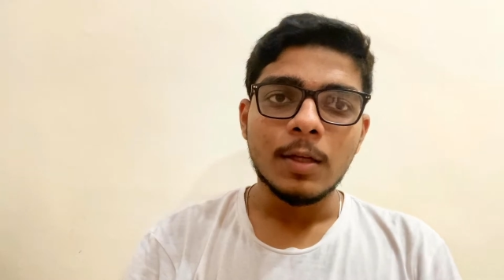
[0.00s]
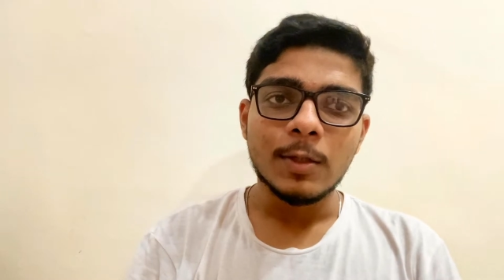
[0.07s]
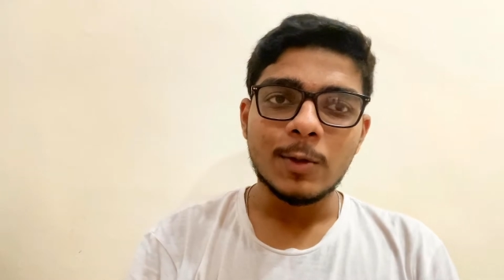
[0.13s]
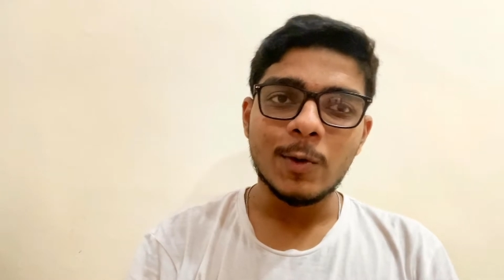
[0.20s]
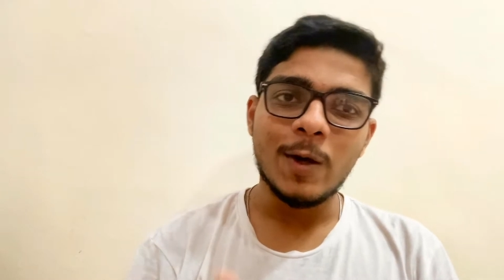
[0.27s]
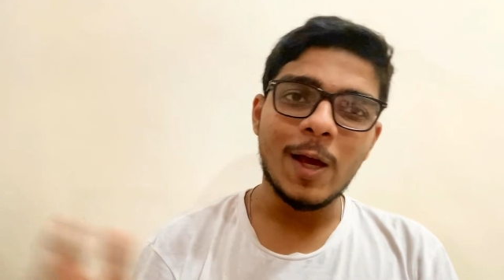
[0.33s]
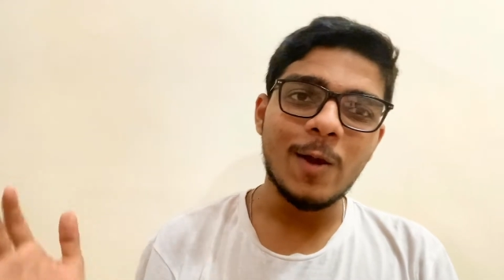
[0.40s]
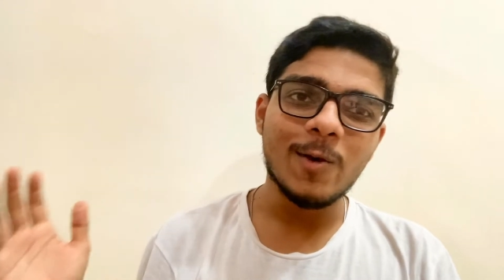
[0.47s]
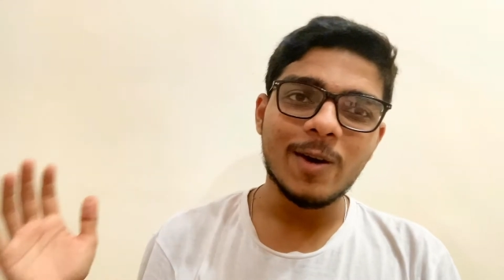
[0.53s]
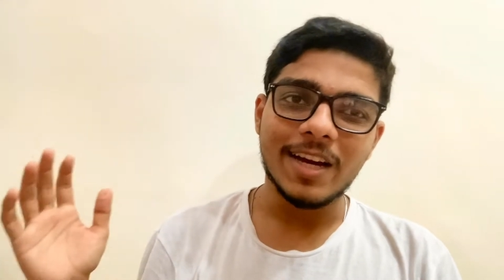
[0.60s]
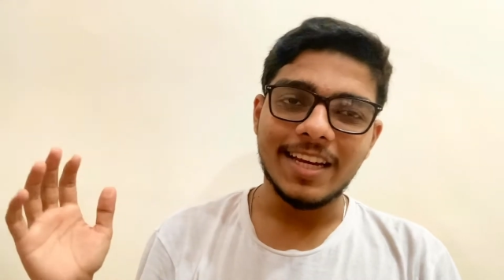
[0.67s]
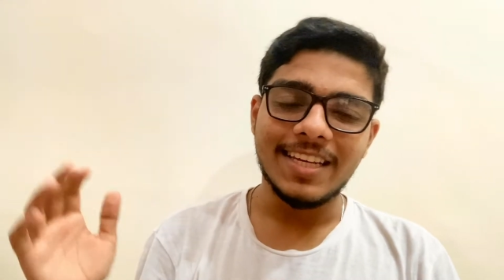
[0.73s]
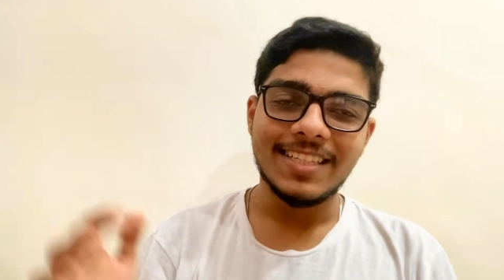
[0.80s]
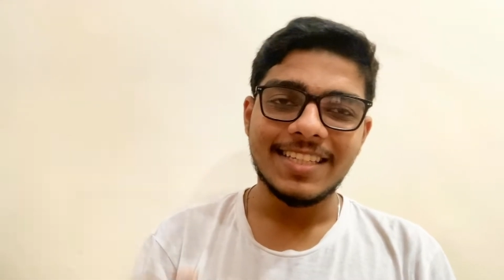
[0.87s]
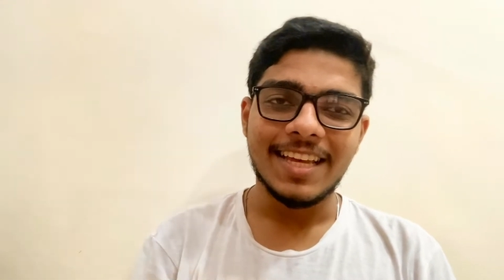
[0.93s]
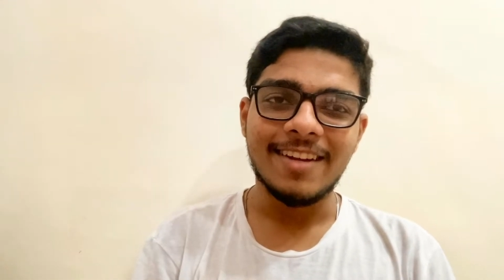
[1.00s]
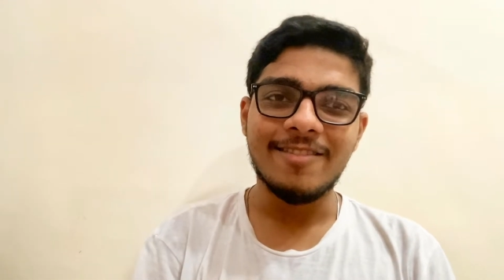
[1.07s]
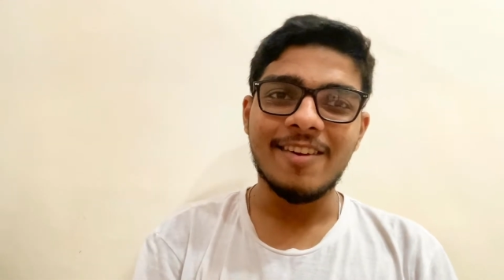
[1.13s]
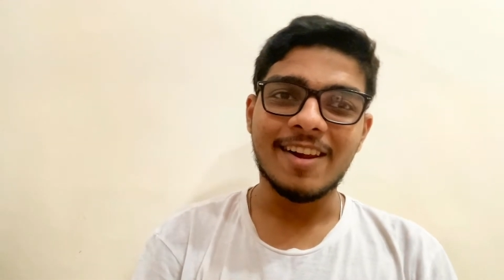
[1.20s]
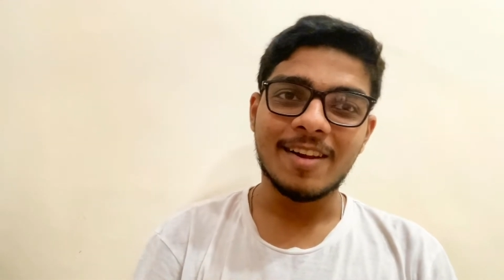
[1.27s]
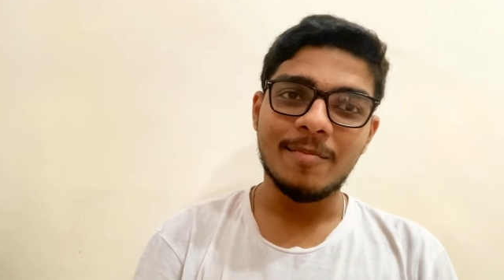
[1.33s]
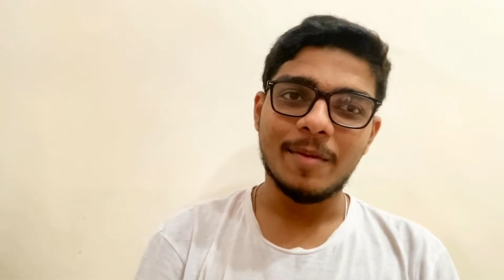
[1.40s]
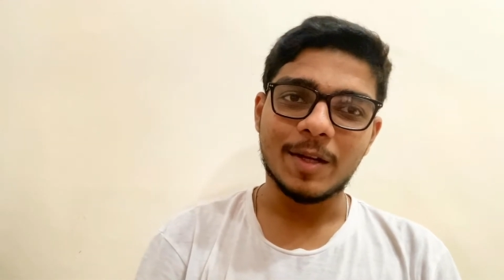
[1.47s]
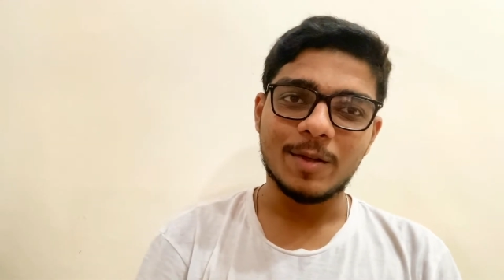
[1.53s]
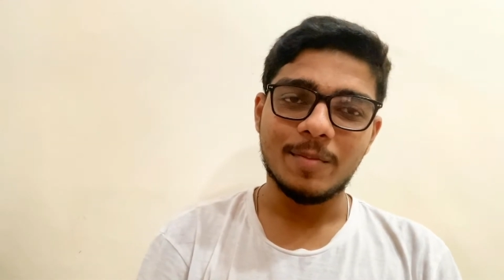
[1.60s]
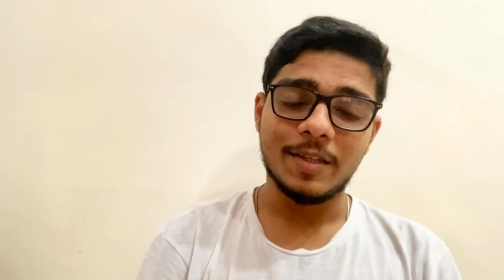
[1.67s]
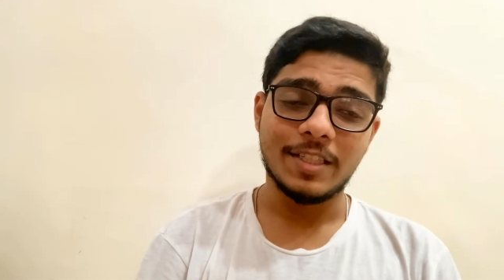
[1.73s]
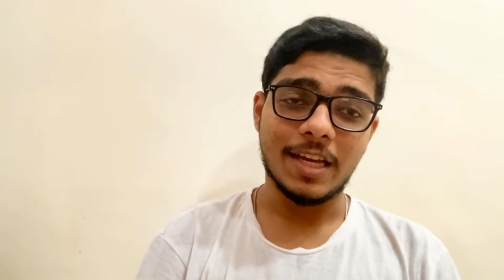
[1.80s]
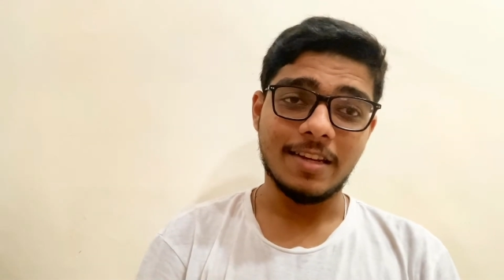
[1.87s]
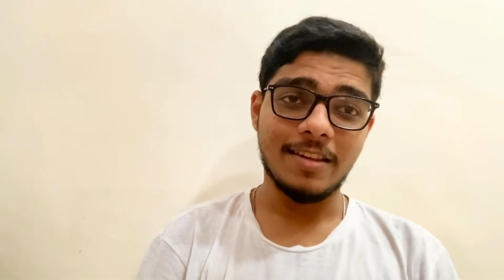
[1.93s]
So hello guys and welcome back to
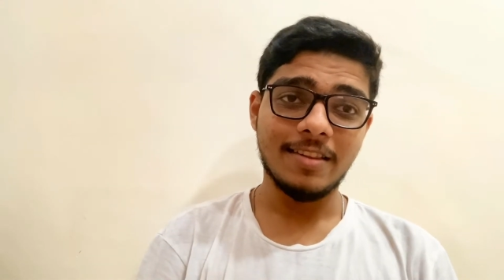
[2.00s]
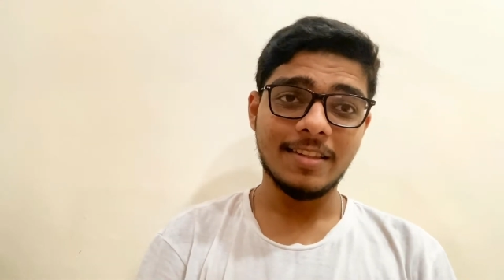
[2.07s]
my channel.